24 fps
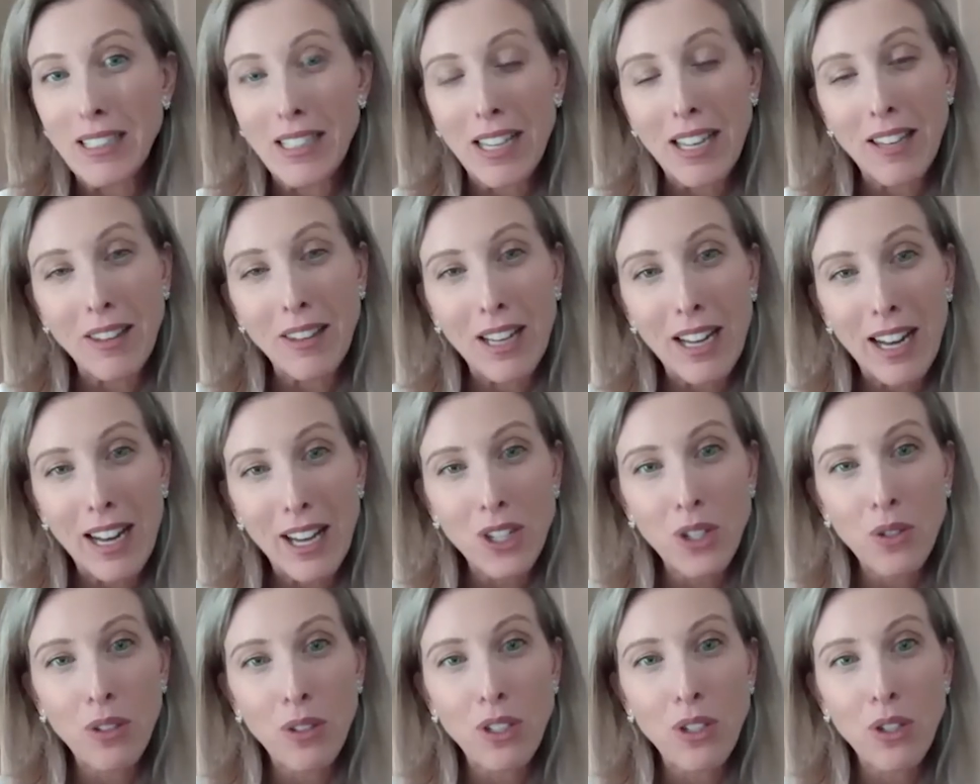say, in the
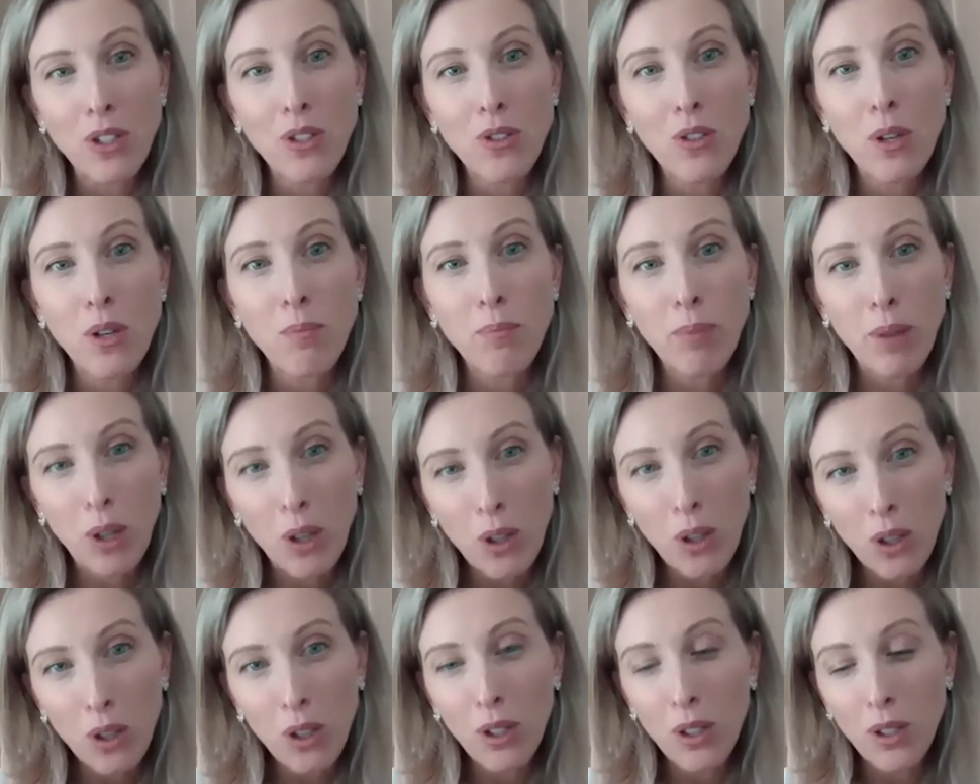leisure industry, but
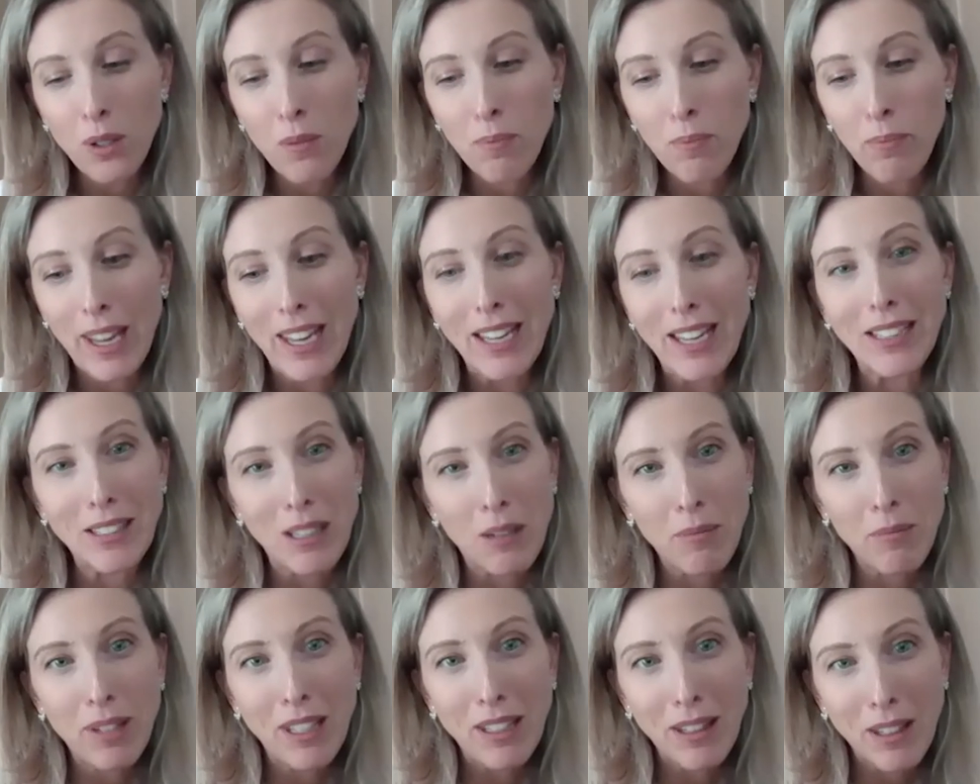could be
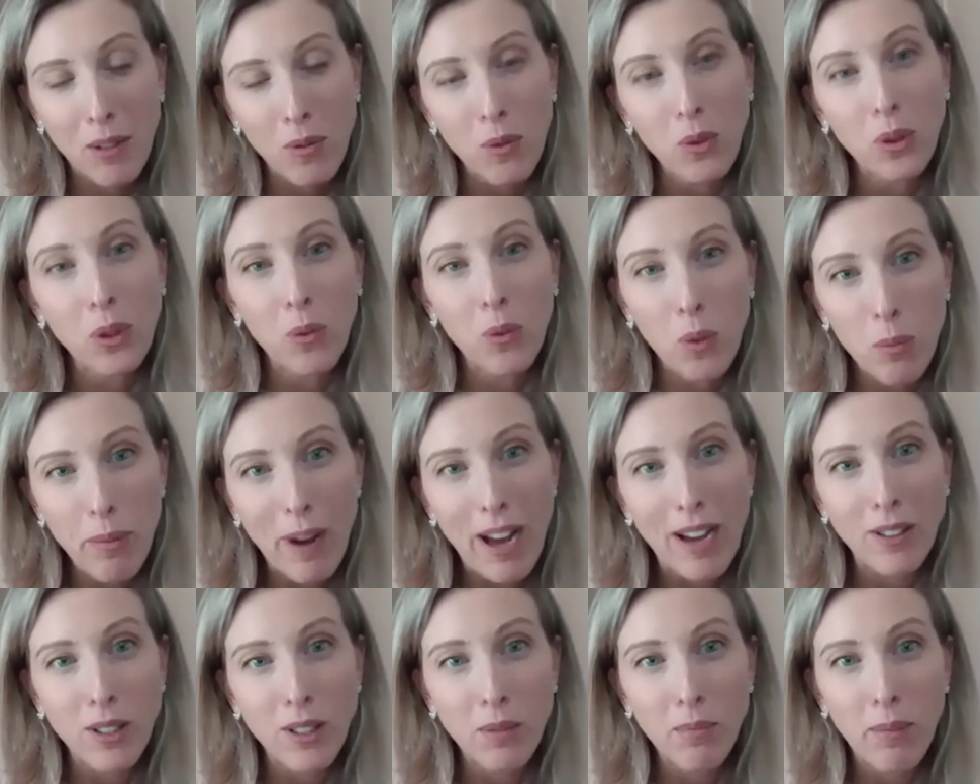something that will
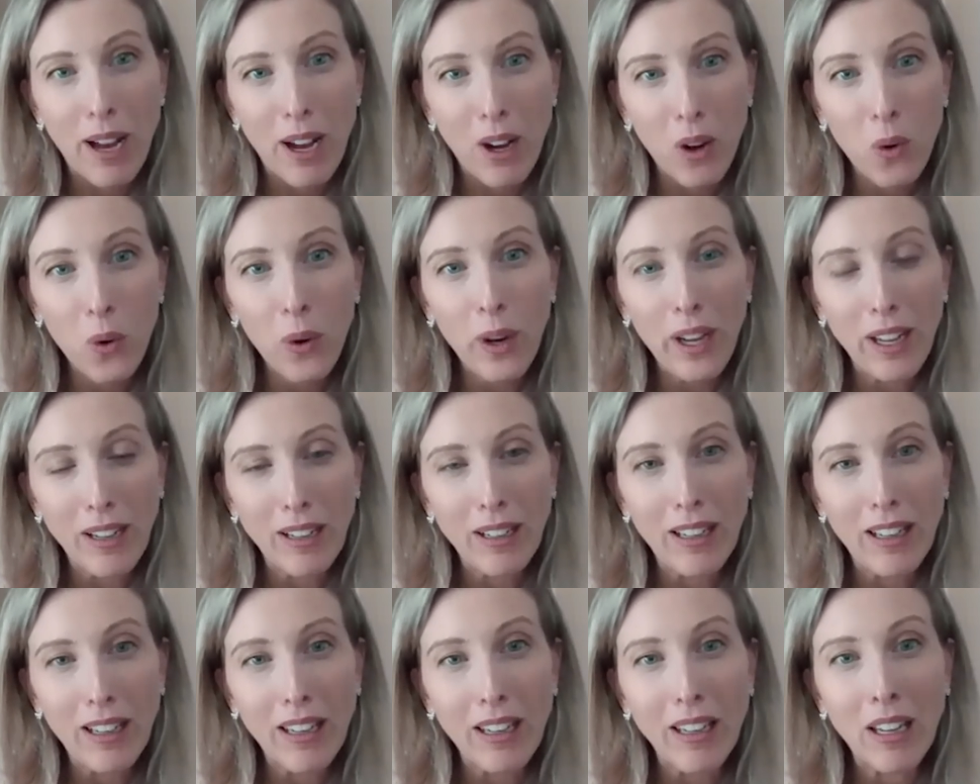bounce back
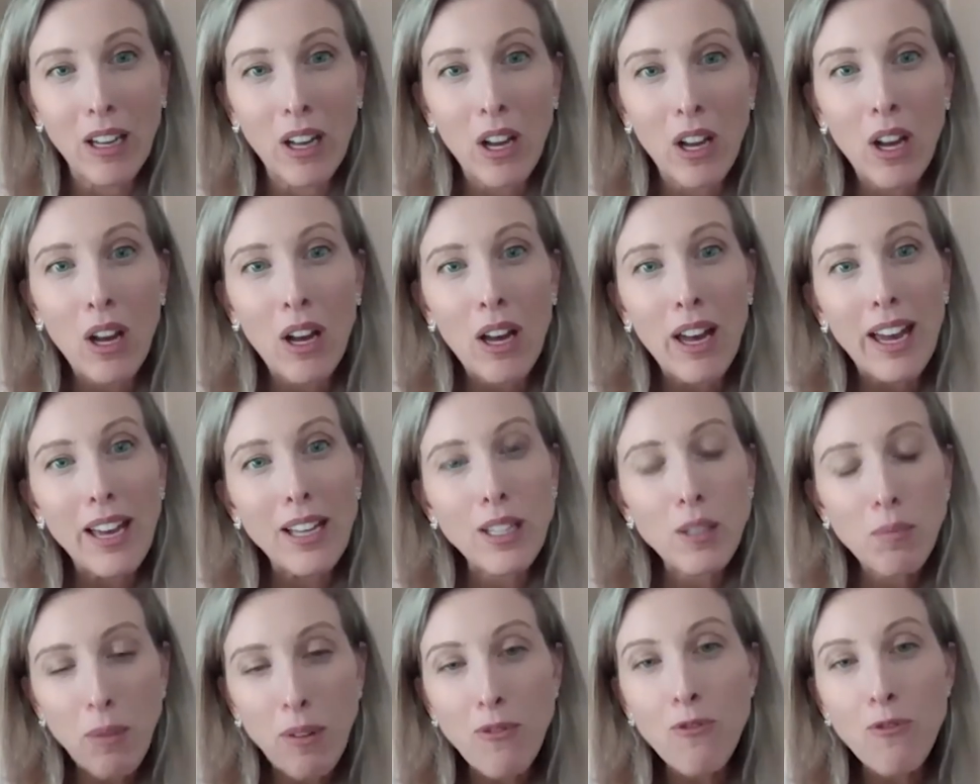quickly,
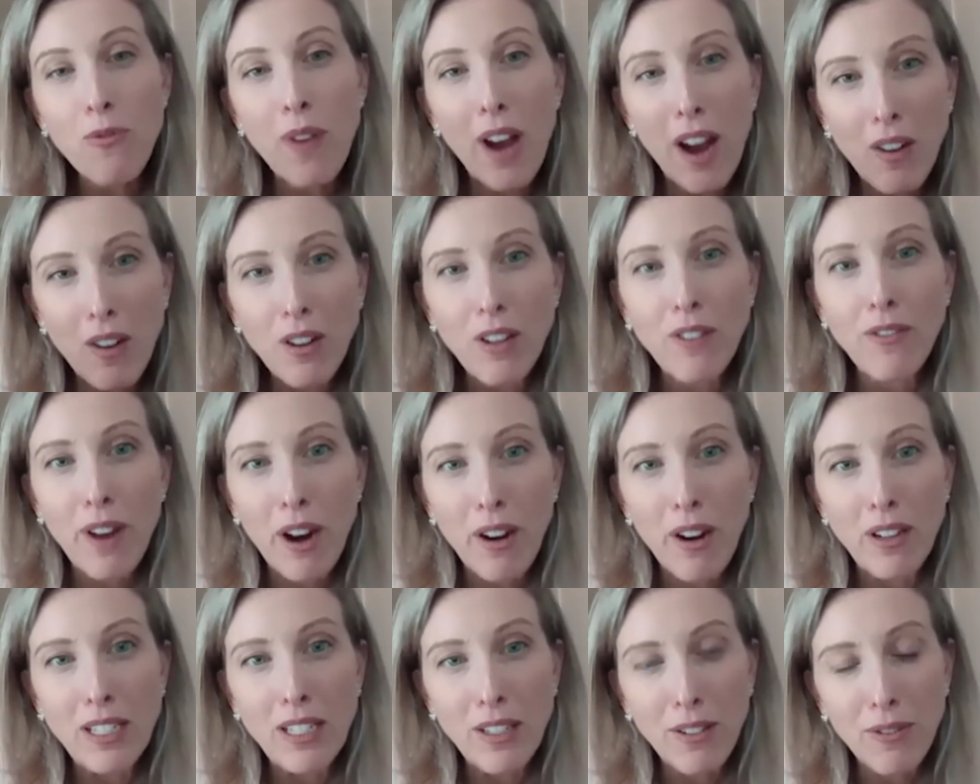it's been very,
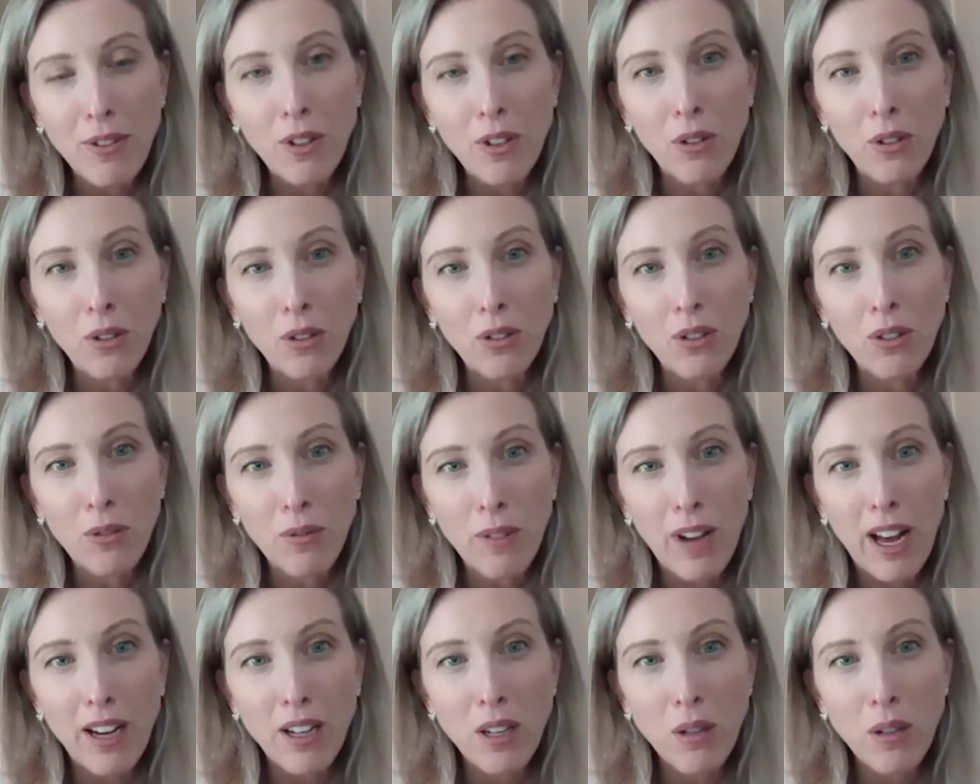very difficult to
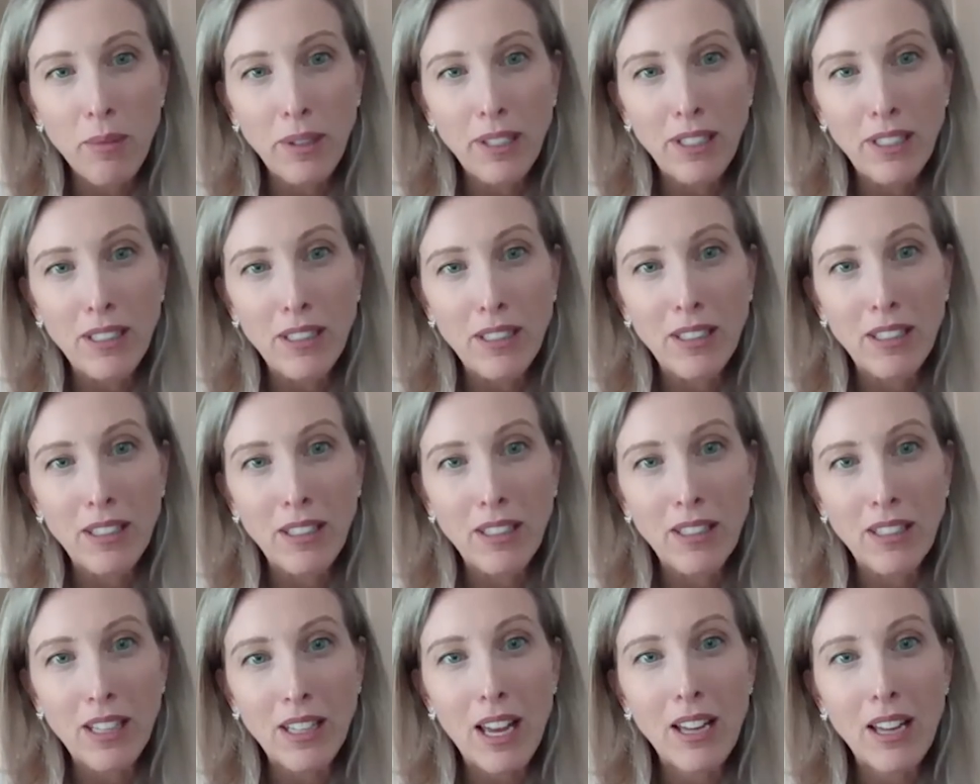value businesses.